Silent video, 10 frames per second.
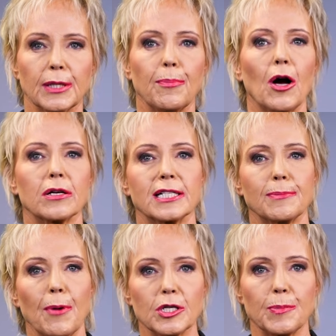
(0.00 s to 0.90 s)
The
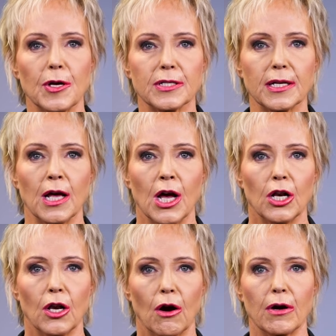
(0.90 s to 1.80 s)
park's spokesperson,
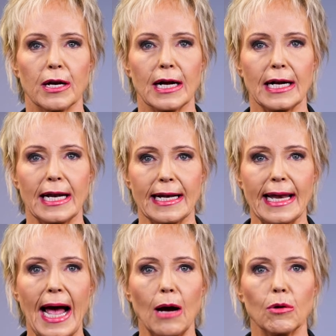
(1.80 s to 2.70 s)
Lauren
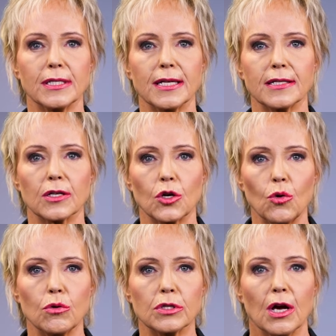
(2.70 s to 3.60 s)
Clayton Howard, says the
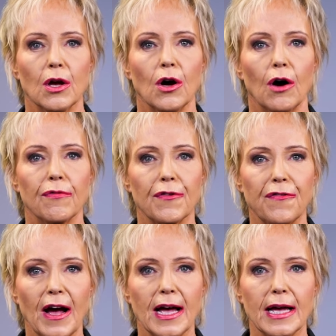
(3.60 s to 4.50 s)
cause of the
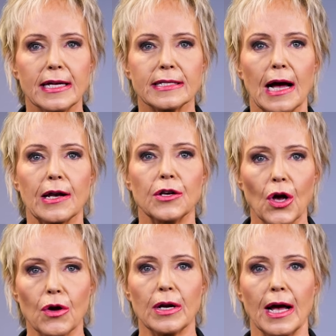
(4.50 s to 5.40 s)
fire is
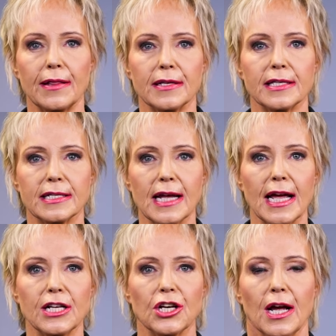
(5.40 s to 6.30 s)
unknown at this
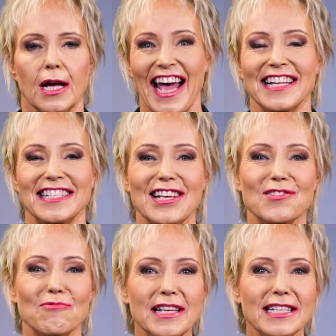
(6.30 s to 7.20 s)
stage and
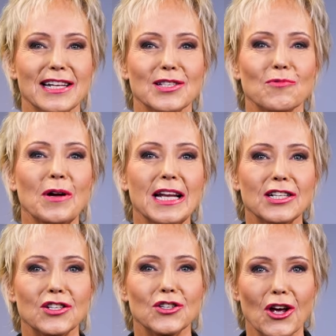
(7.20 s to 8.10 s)
says residents
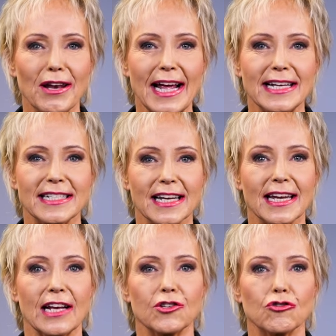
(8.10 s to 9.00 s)
willing to donate
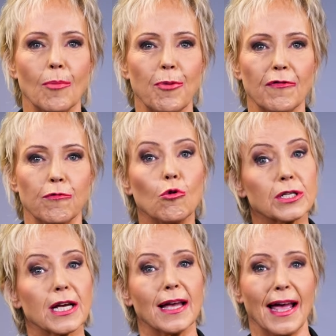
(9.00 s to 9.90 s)
can drop off
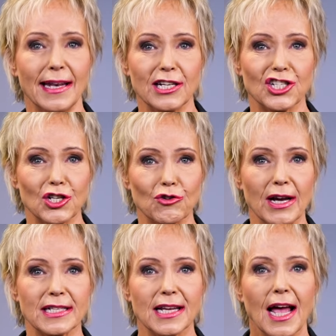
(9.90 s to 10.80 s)
water, energy
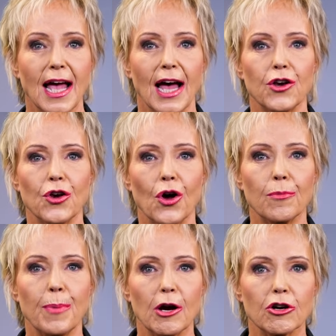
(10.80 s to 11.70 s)
drinks and
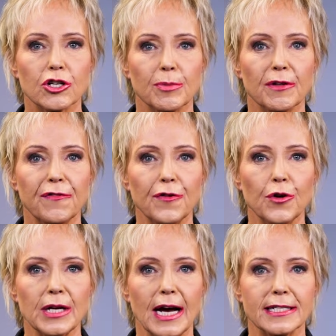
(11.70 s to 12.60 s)
non-perishable
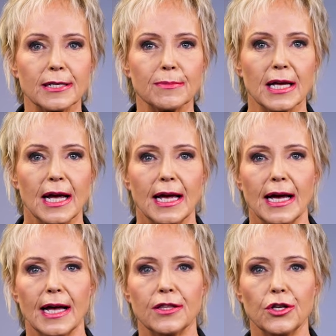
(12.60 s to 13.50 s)
food items
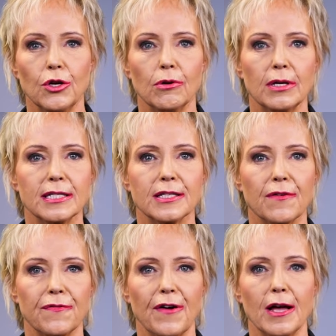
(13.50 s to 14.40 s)
at the Newlands
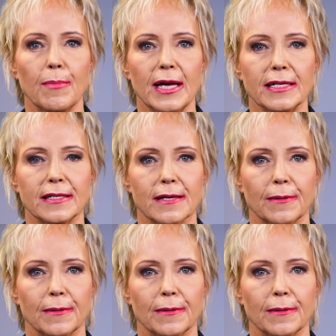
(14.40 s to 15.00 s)
Firebase.